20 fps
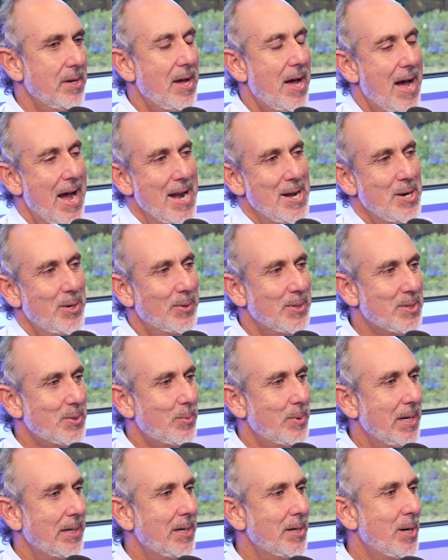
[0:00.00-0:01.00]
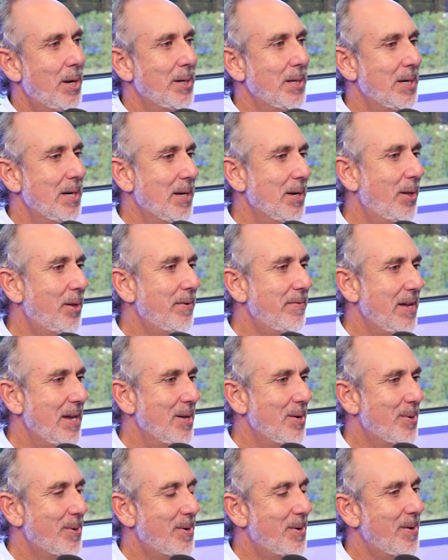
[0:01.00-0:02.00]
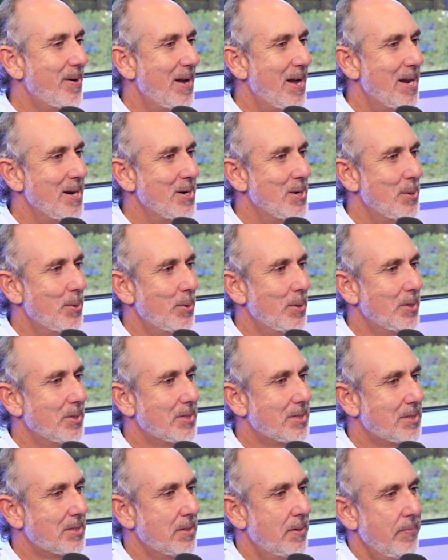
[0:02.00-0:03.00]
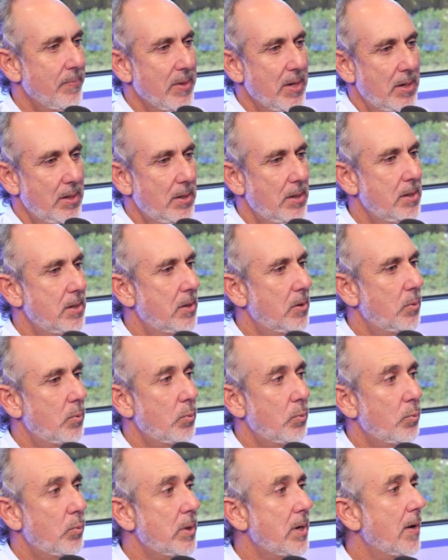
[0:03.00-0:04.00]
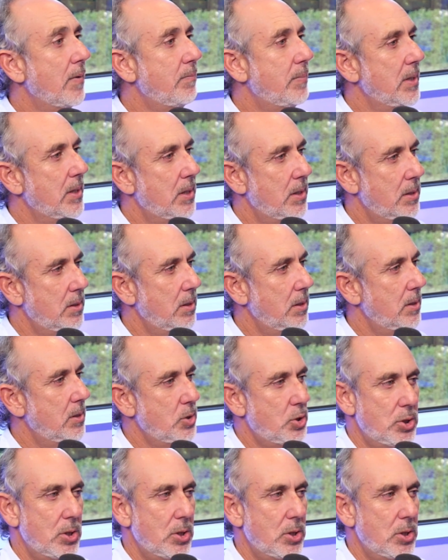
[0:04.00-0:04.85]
I notice when I get on an elevator, I notice, when I've been in